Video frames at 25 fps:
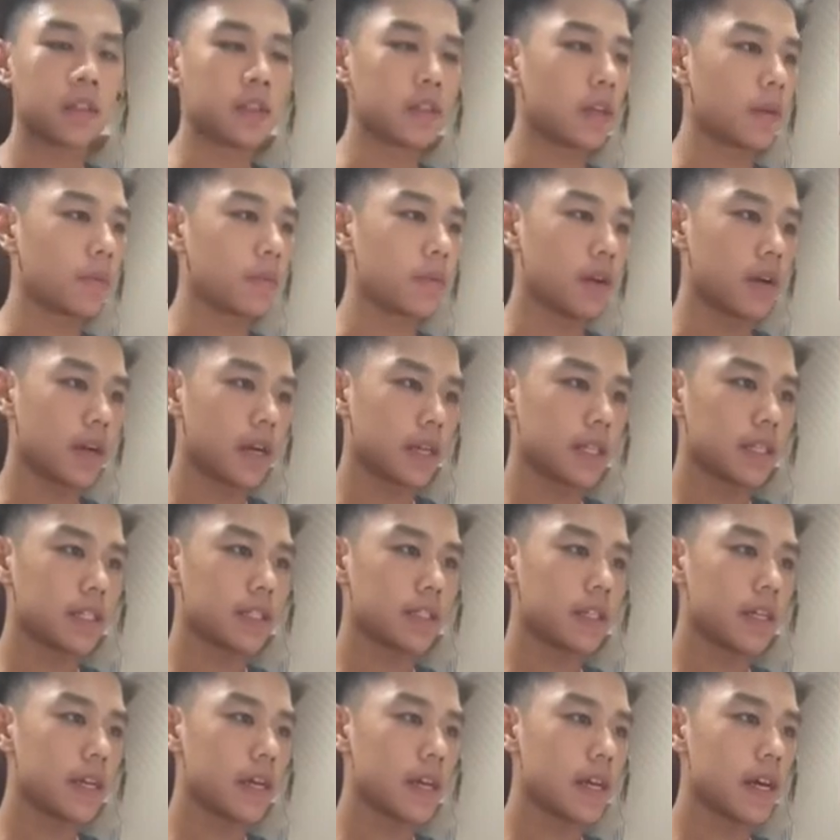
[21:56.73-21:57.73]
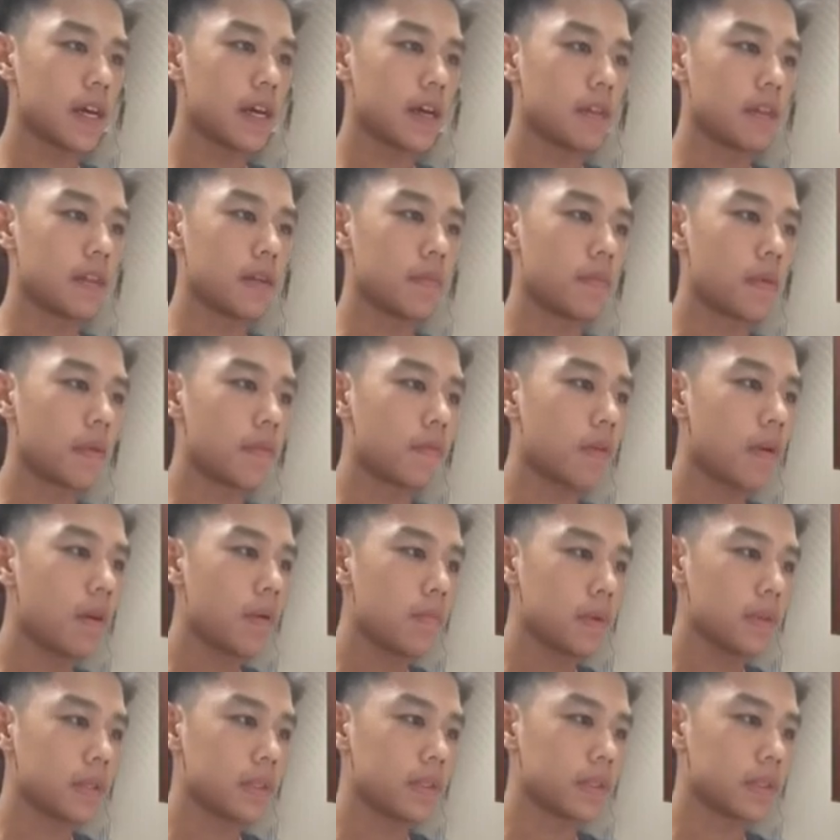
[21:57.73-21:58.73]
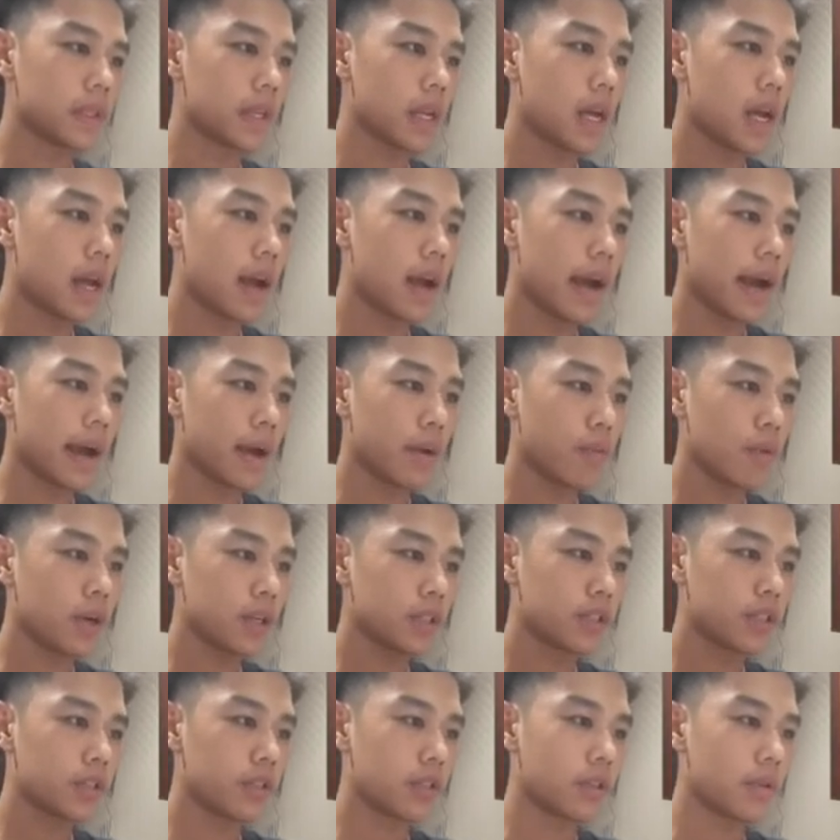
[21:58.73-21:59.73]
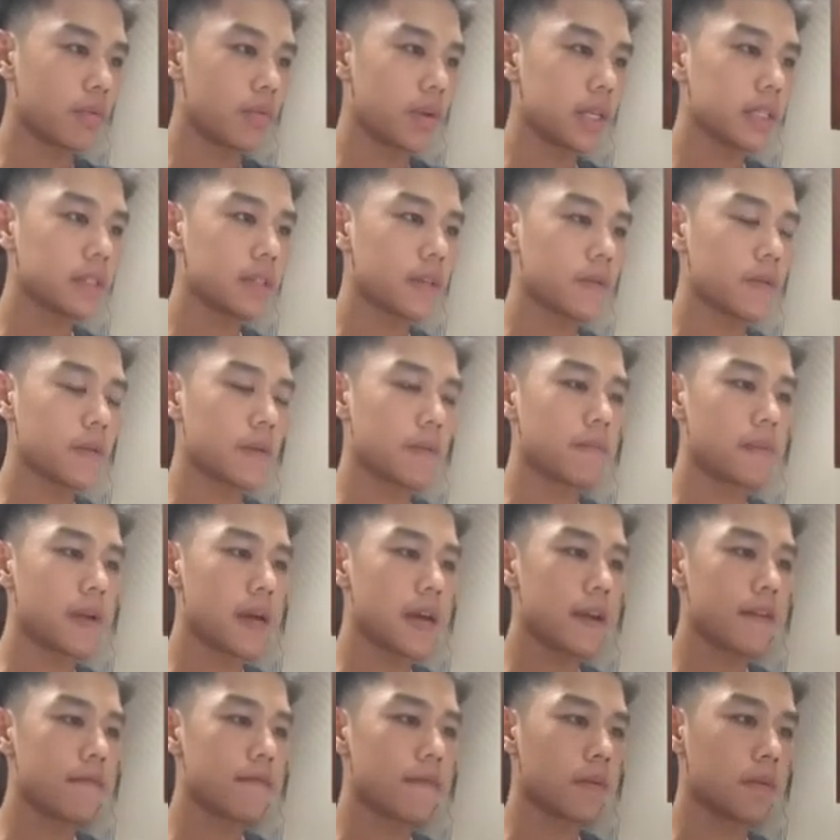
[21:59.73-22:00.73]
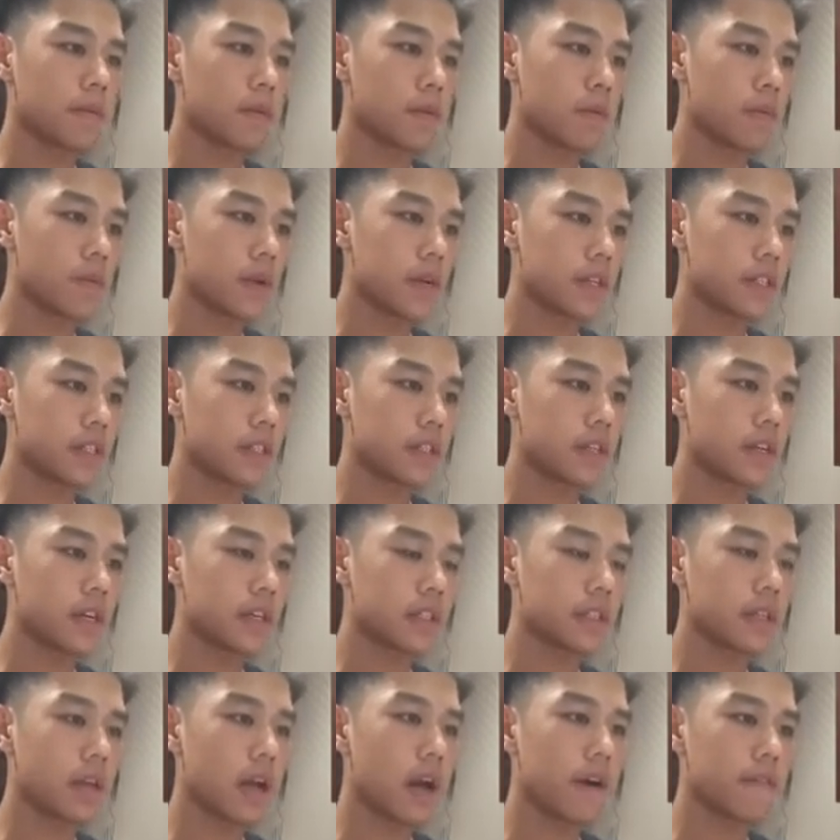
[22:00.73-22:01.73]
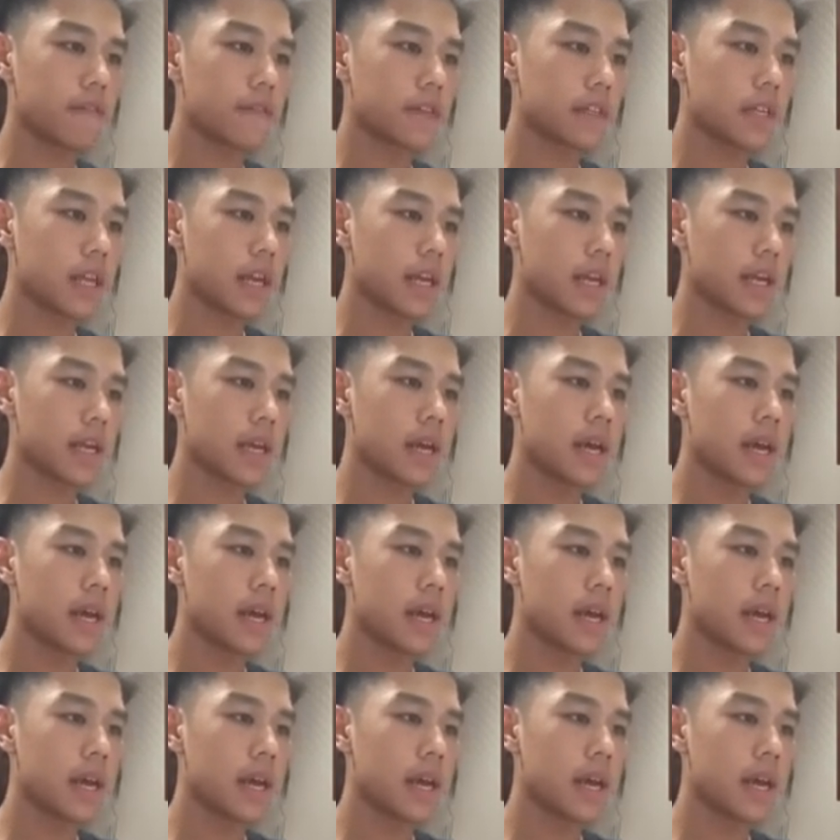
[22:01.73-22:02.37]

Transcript: Chapter 96, The Performance. I watched the rest of the play from the wing just off deck,